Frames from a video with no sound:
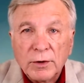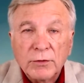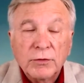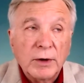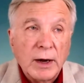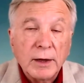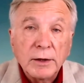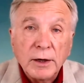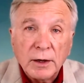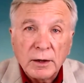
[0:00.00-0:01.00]
It's an
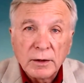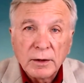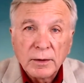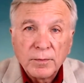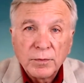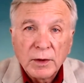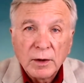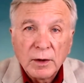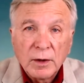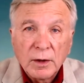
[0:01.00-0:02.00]
idea.
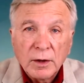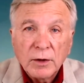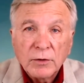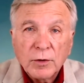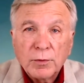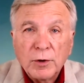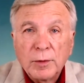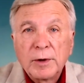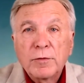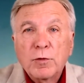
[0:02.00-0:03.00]
It's a
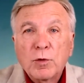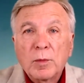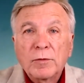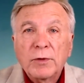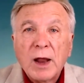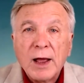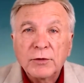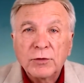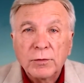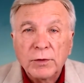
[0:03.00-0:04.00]
primitive form of
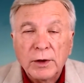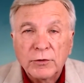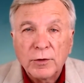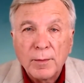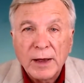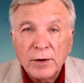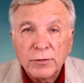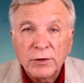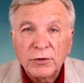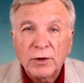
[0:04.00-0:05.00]
philosophy. It's a
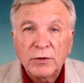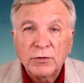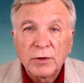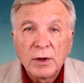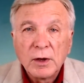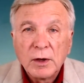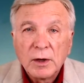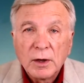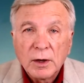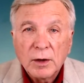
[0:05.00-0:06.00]
metaphysics,
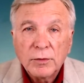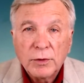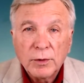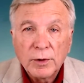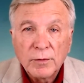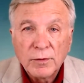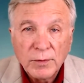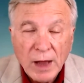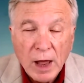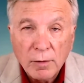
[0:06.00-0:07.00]
a theory
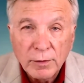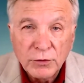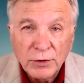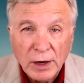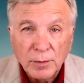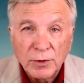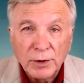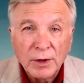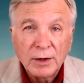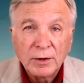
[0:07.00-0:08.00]
of knowledge, namely
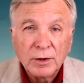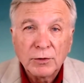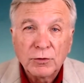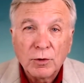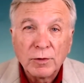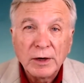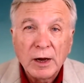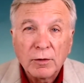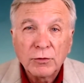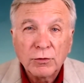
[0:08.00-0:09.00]
that there's only
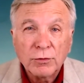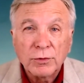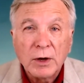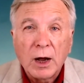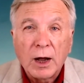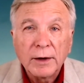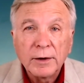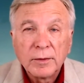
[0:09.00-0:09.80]
knowledge through God,